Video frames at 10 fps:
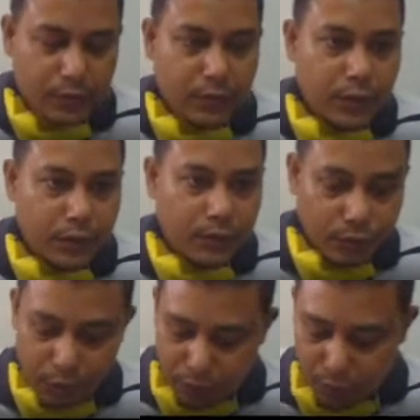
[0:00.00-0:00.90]
we
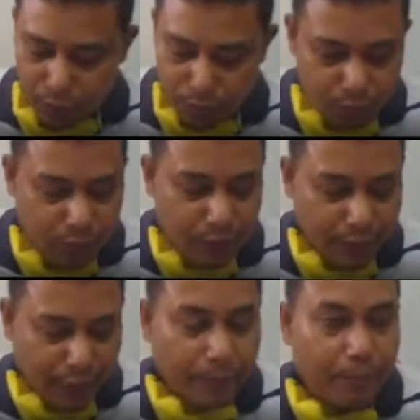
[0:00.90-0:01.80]
will use
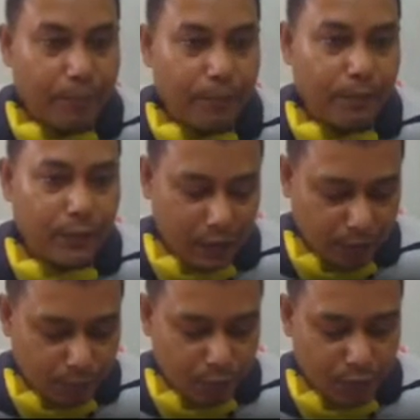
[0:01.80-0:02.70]
cap.
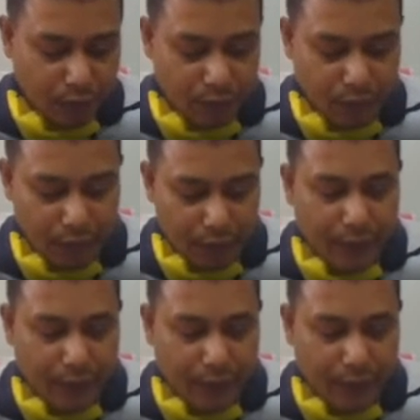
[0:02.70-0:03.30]
Suppose I will write